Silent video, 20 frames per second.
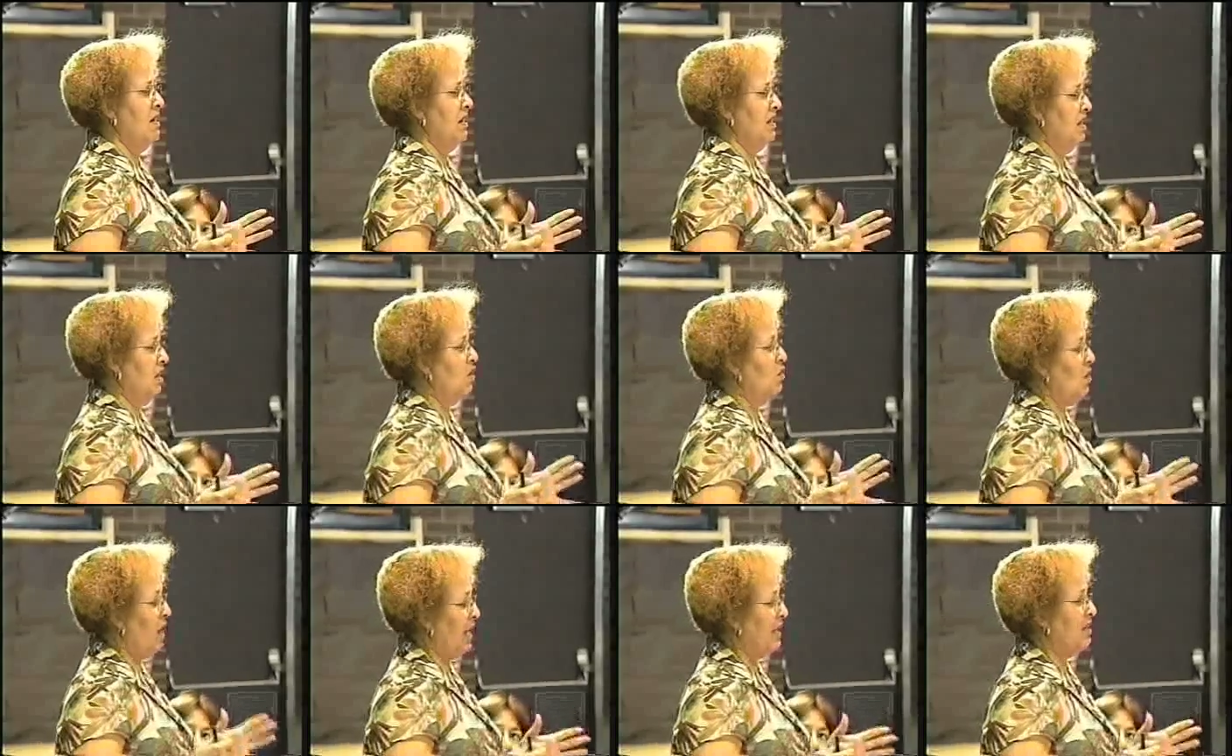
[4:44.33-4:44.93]
You know,
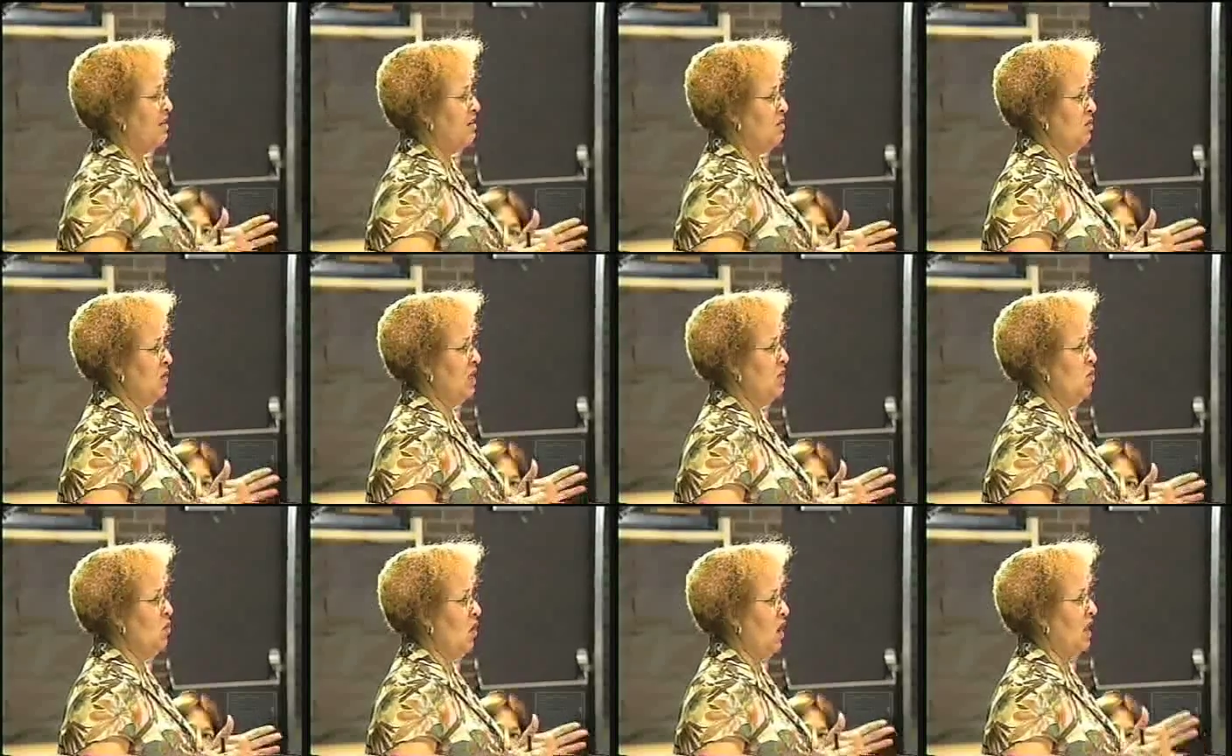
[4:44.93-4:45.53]
why don't
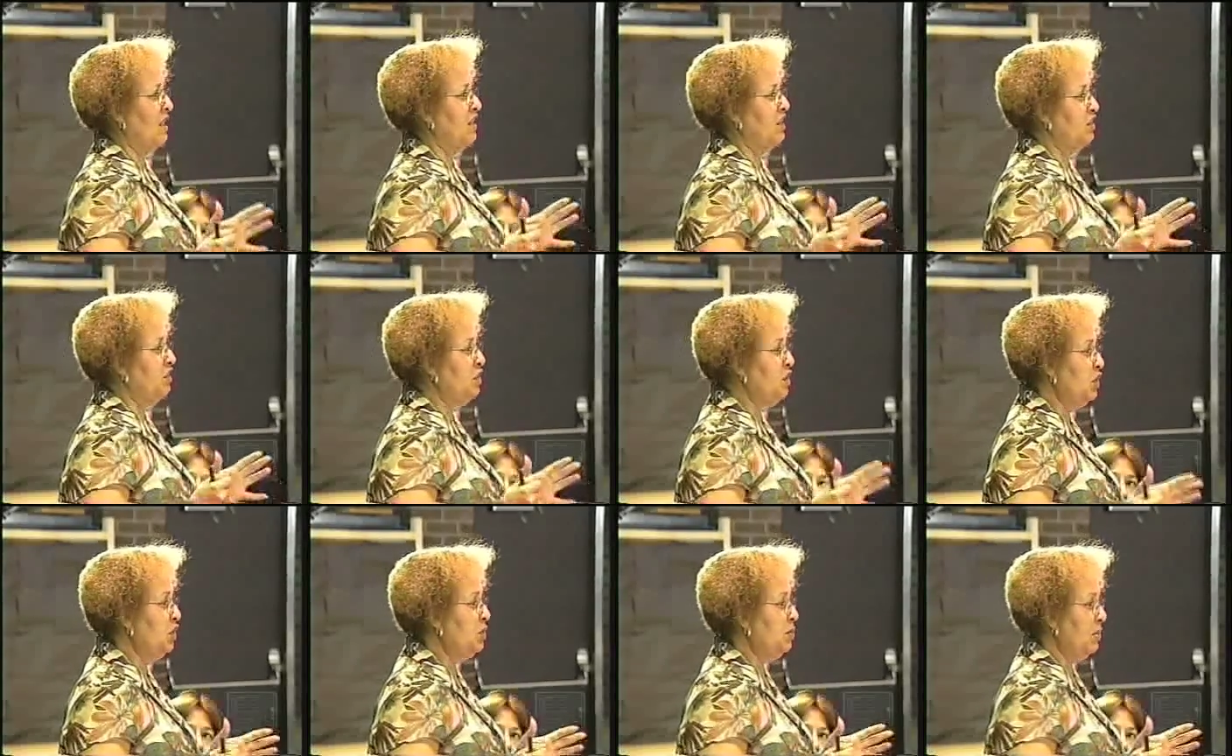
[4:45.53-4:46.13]
we want
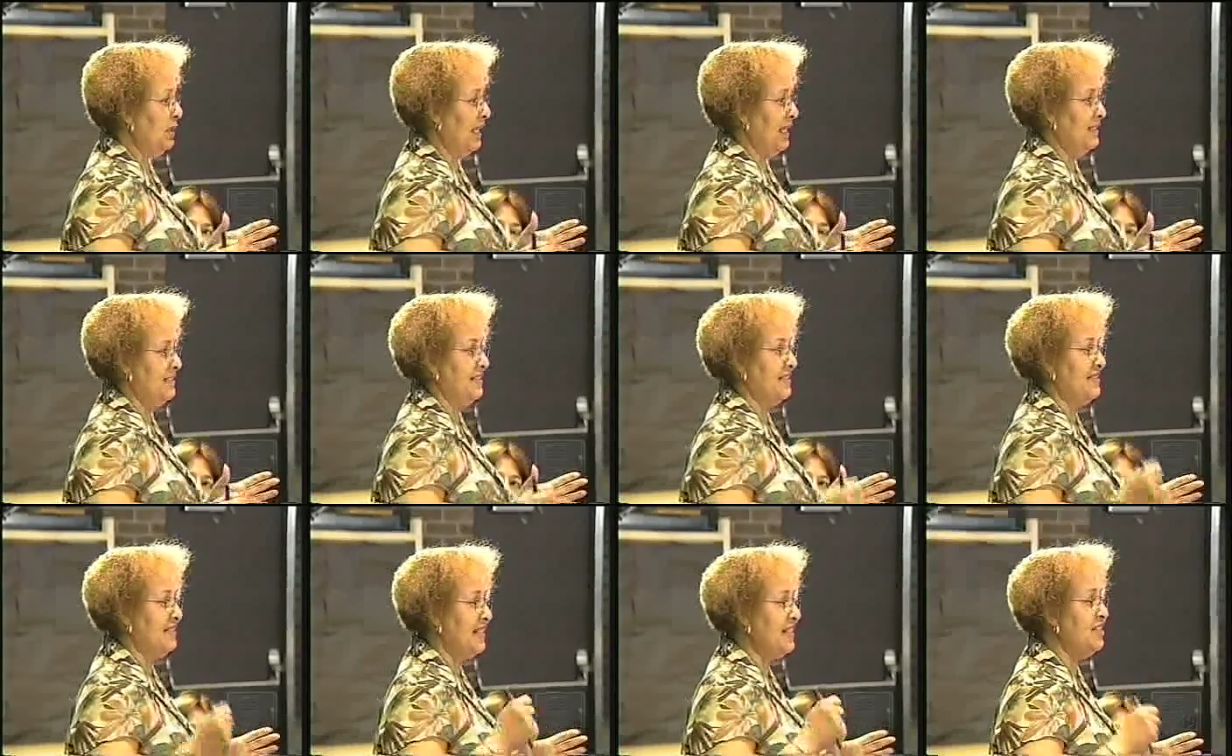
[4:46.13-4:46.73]
new
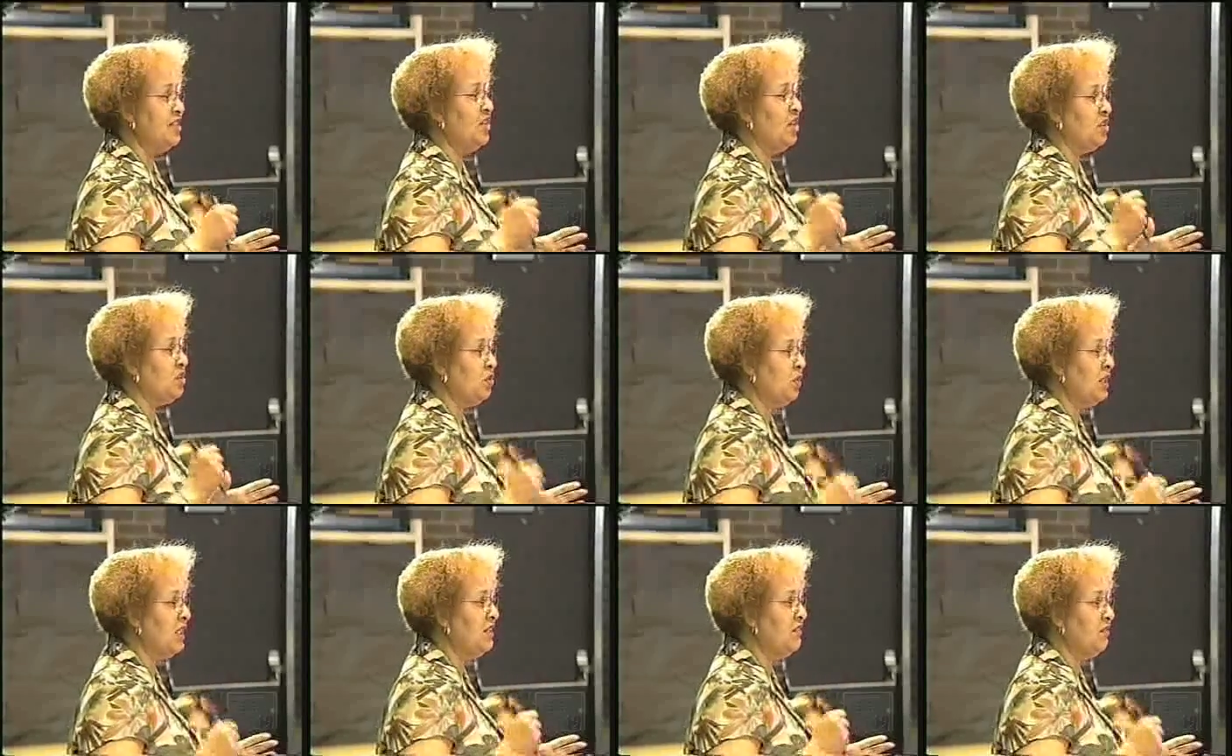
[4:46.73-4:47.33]
places? These are
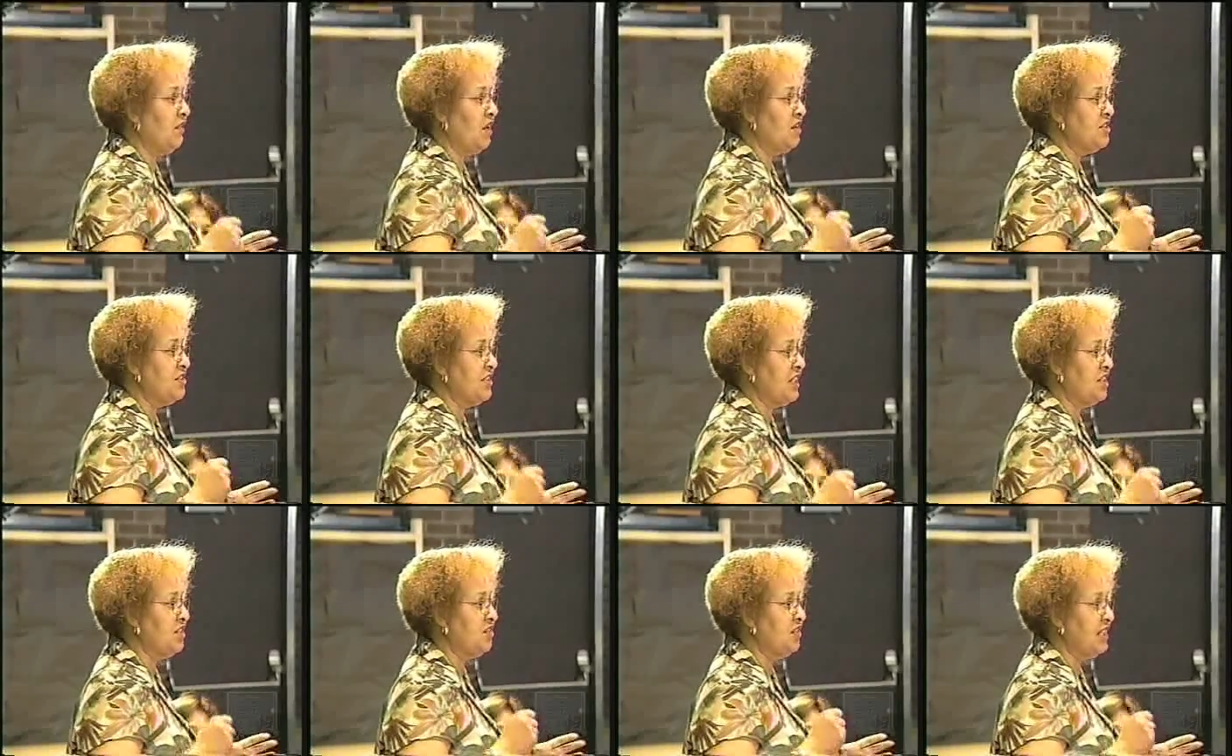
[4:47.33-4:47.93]
21st
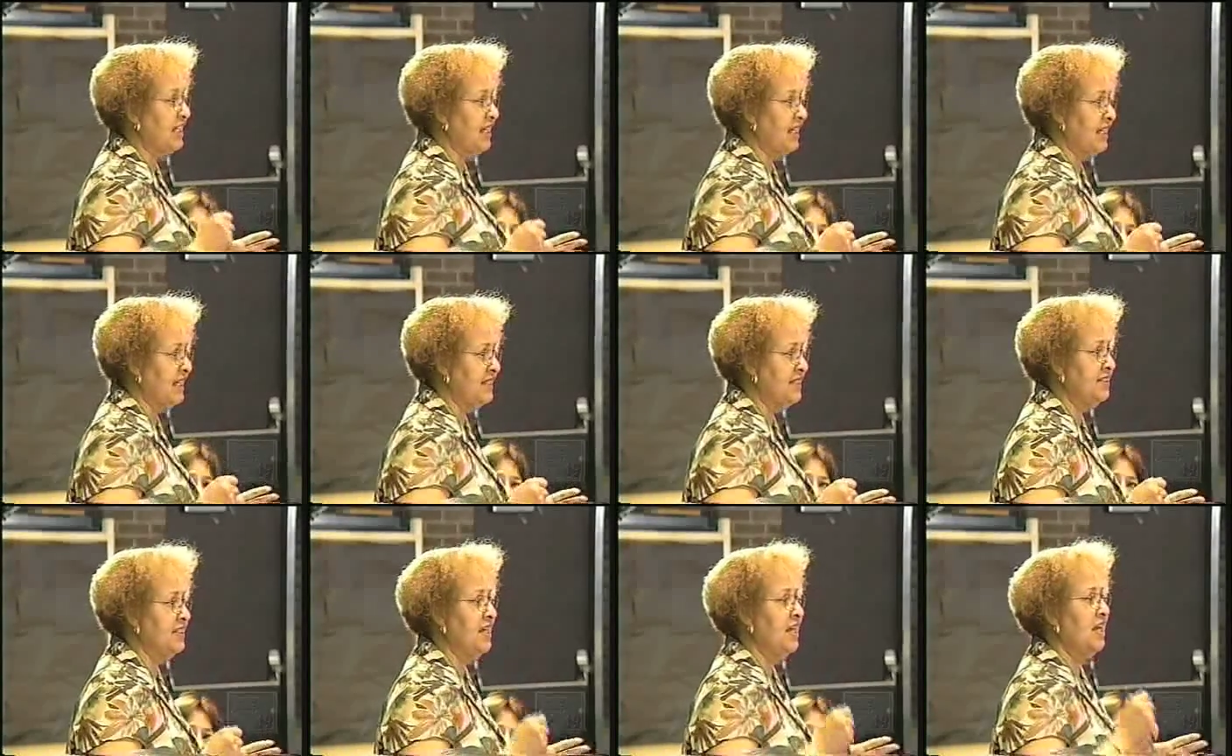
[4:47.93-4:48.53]
century
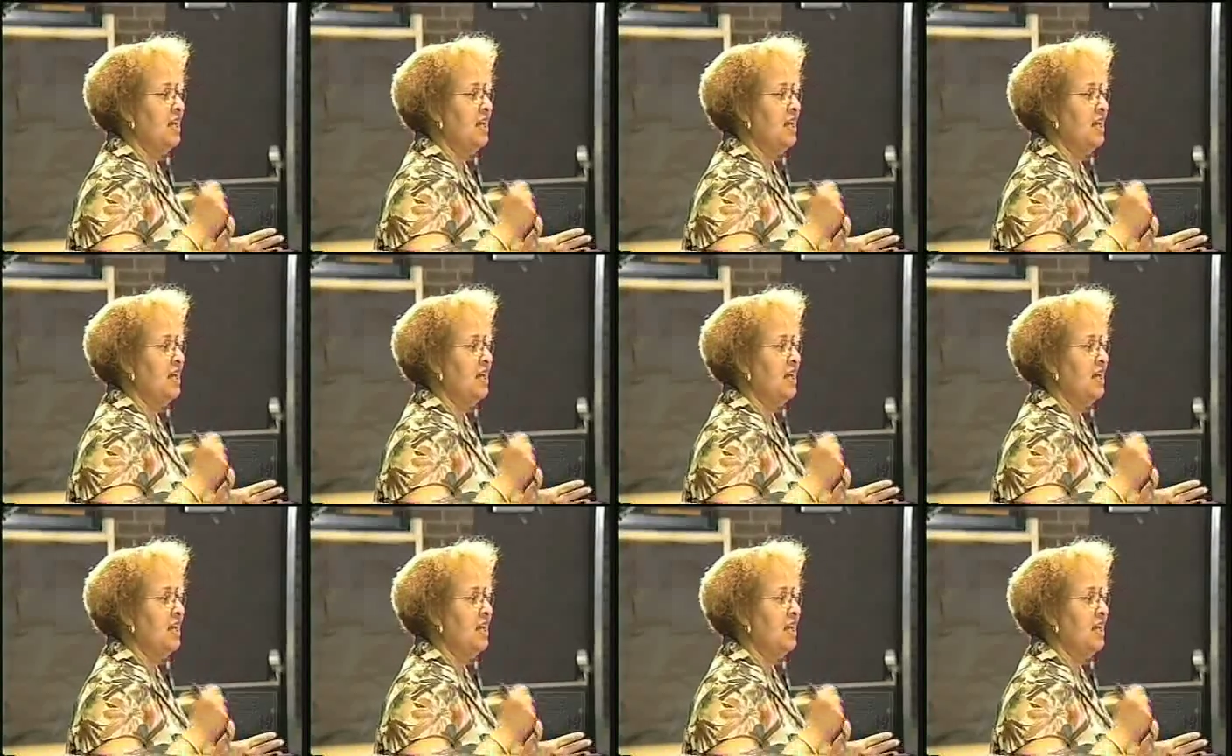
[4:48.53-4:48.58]
kids.